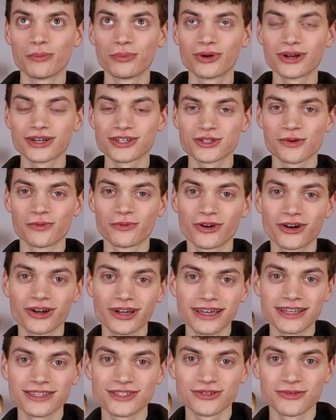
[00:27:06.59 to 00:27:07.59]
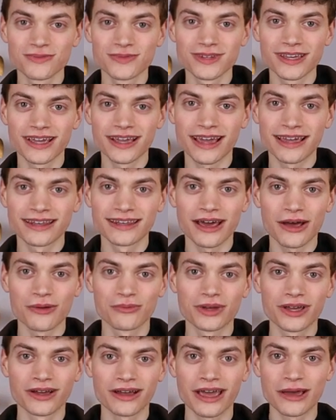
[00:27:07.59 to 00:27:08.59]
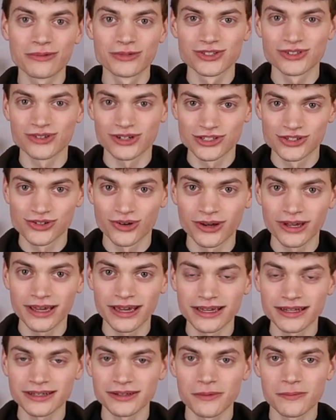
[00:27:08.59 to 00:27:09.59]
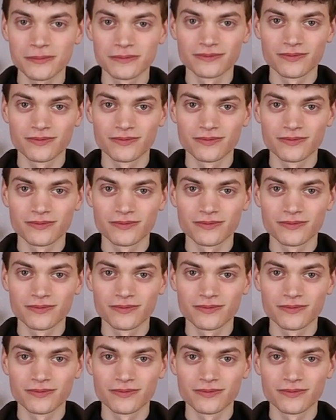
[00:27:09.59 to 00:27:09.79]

putting some work in something and then being able to enjoy it.